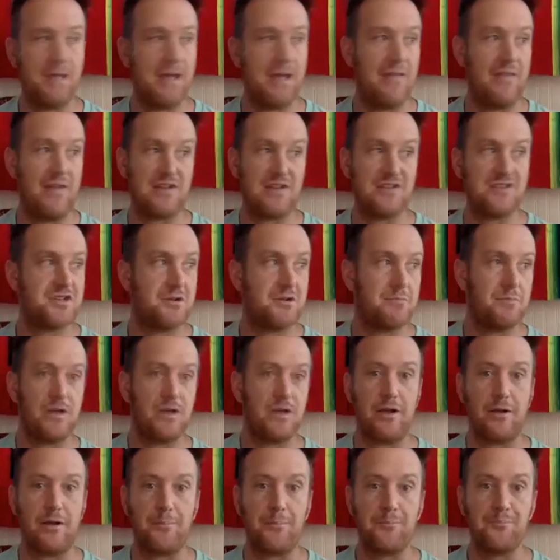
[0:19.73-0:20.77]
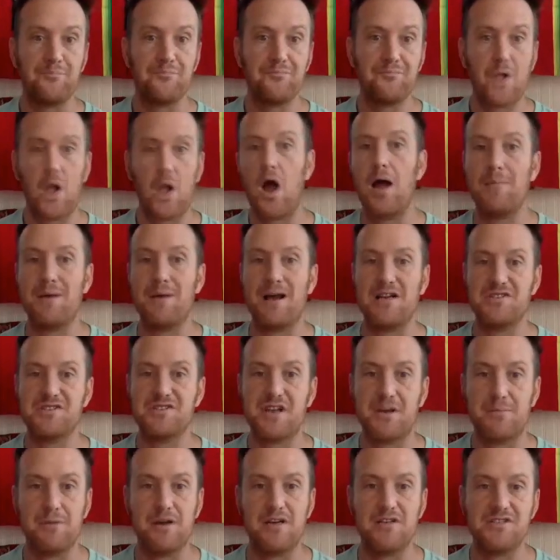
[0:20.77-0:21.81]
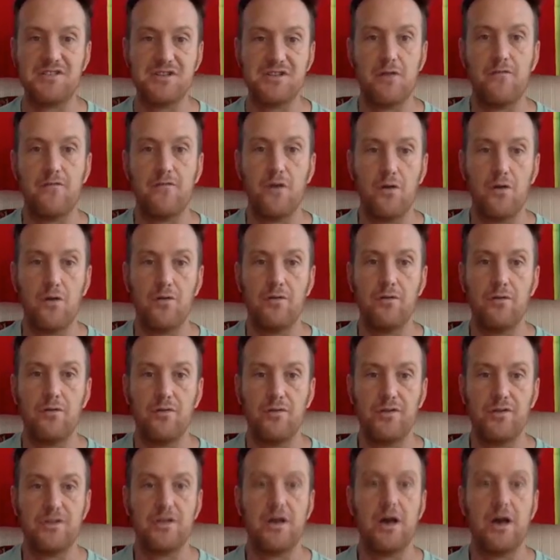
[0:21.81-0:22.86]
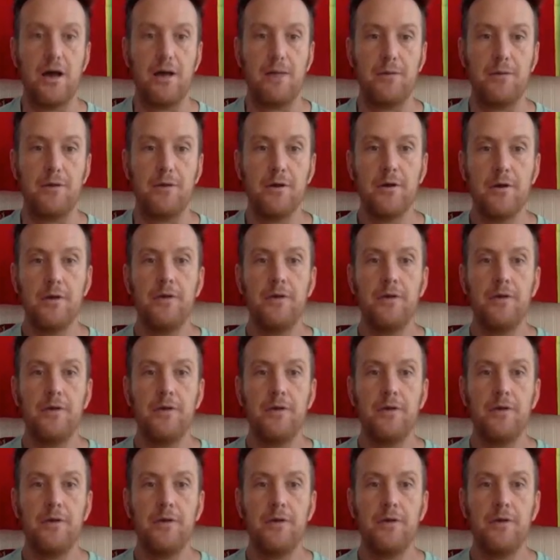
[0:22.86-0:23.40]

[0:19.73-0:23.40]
And that's something I'm asking myself all the time.